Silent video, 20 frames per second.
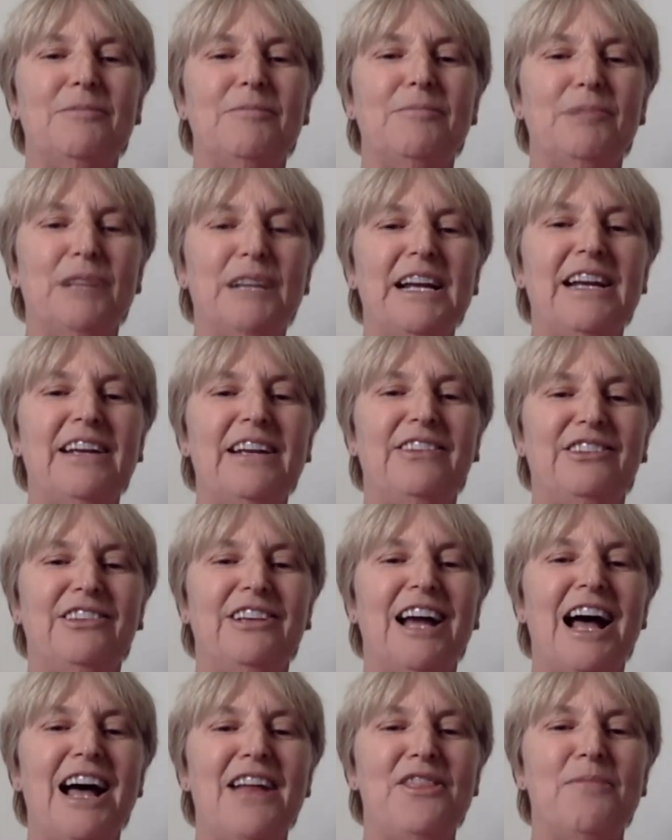place
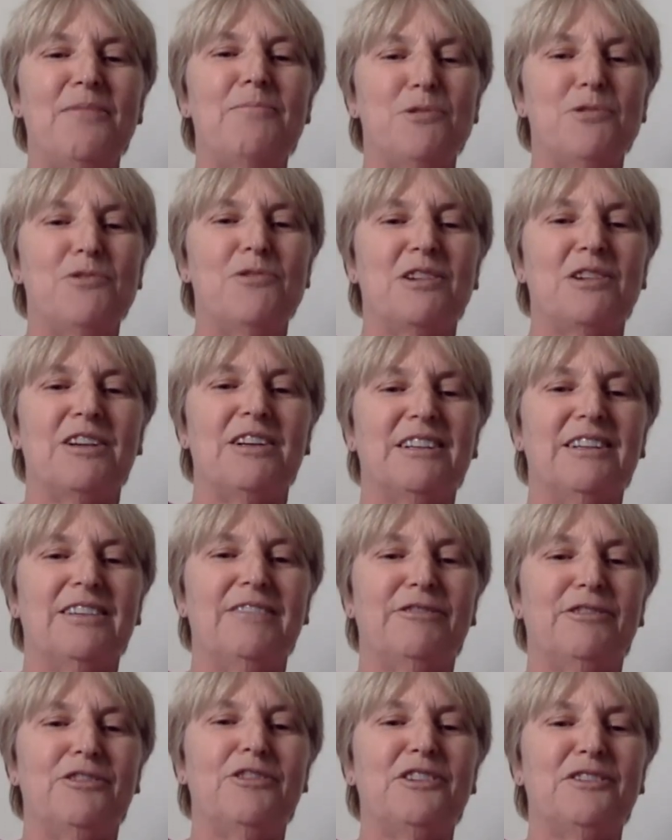on the board
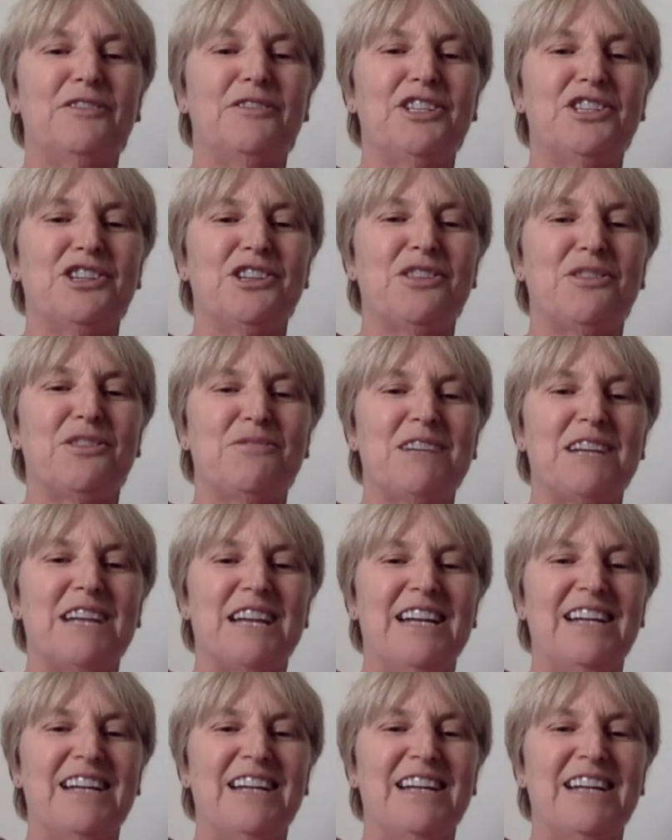for Division III.